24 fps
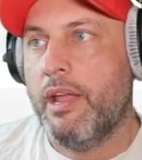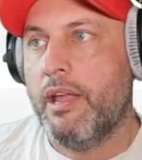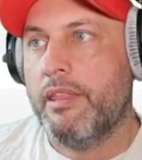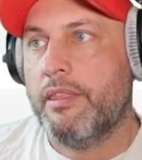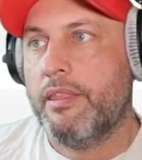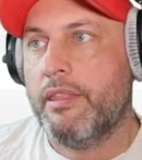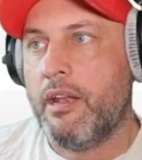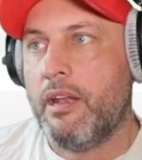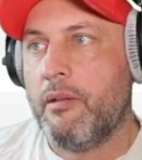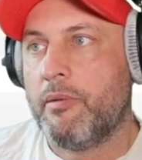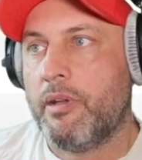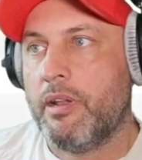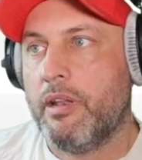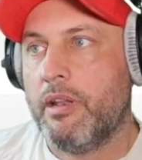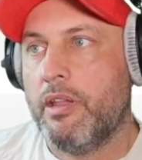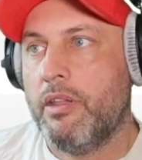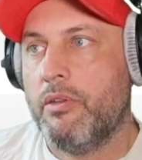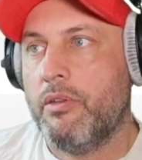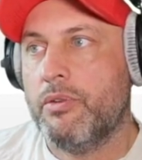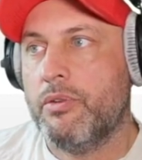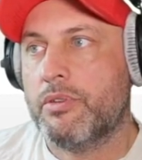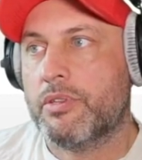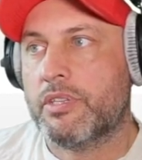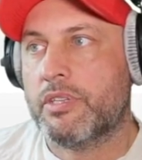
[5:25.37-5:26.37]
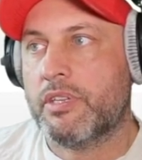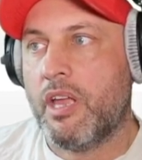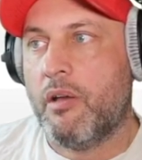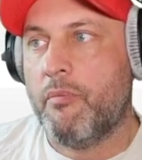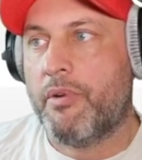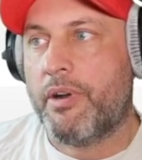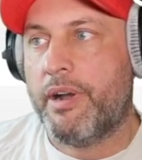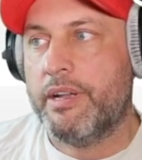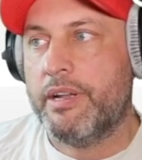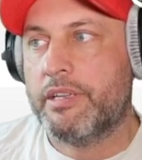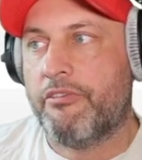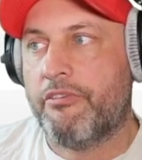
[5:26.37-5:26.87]
And then I'm going to use a
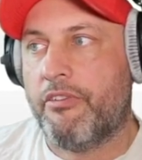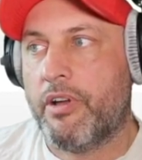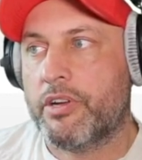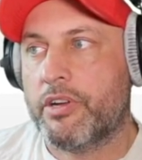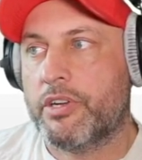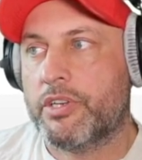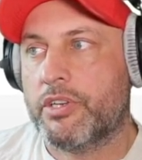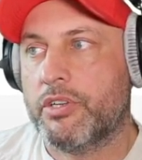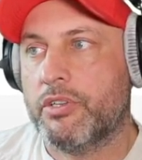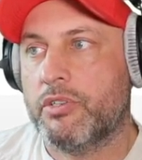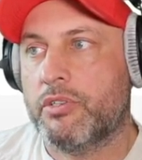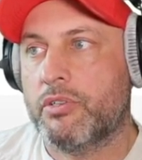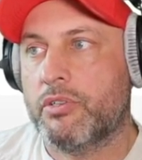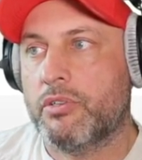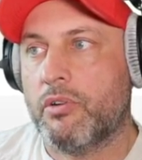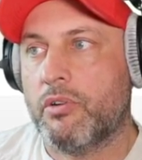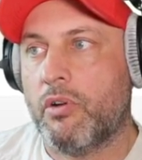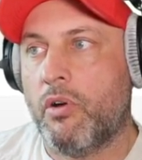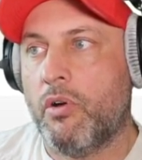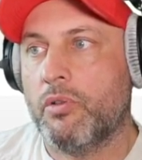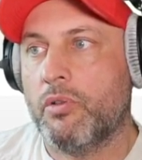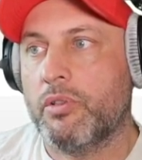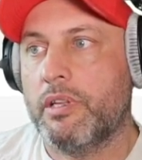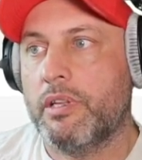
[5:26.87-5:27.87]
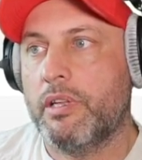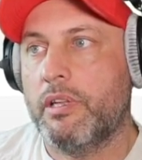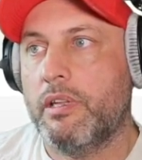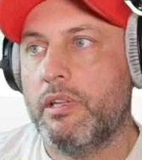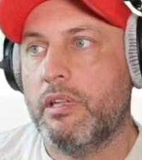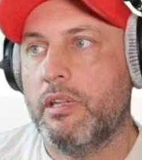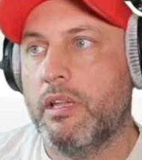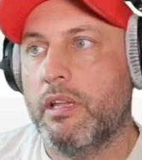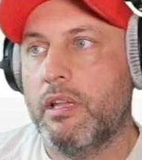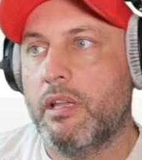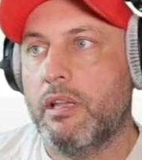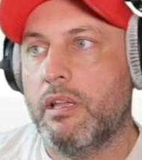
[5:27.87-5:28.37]
summarize function to
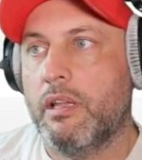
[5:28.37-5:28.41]
only